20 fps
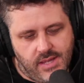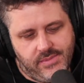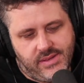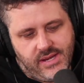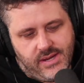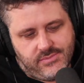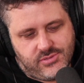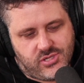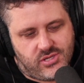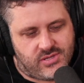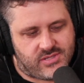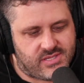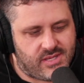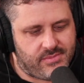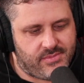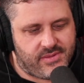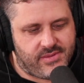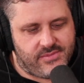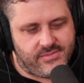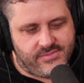I mean, I'm sure
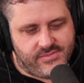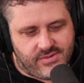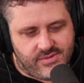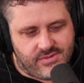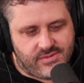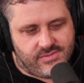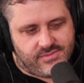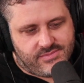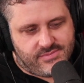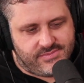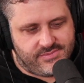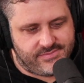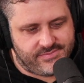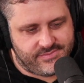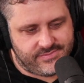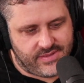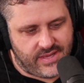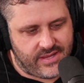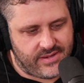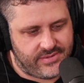some of them are,
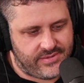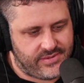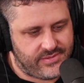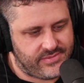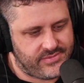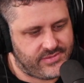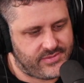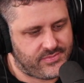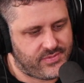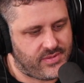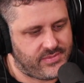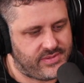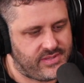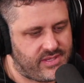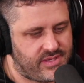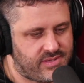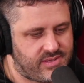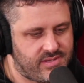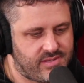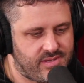I don't know. They're probably
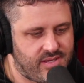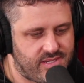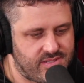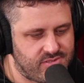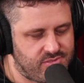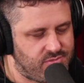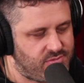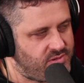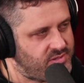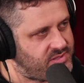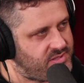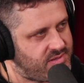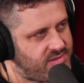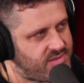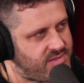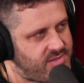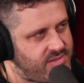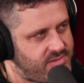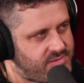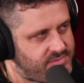like the guys who work there
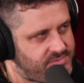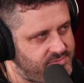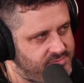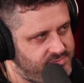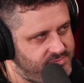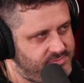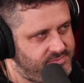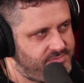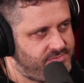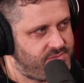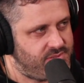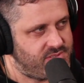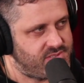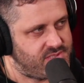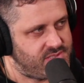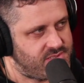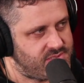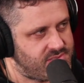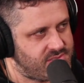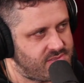are kind of
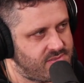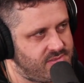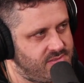pussies.